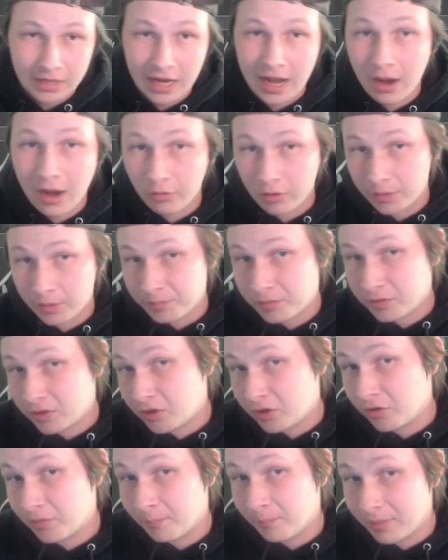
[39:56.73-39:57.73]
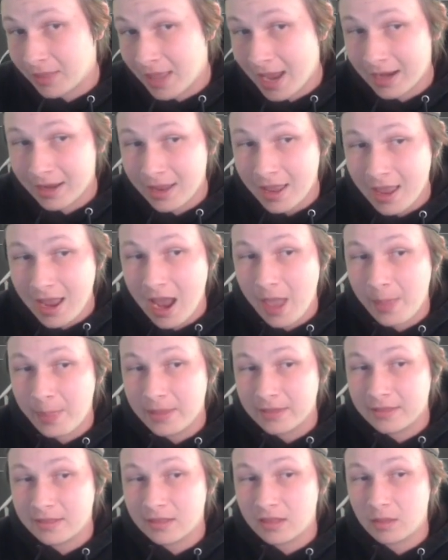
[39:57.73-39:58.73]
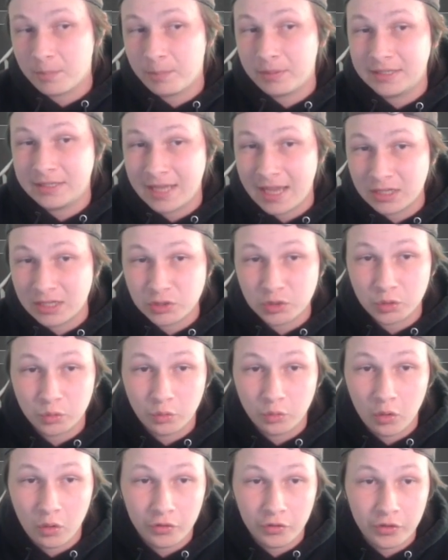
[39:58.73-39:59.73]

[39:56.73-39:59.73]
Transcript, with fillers: Out comes Kyurem Black, and this is a potential roll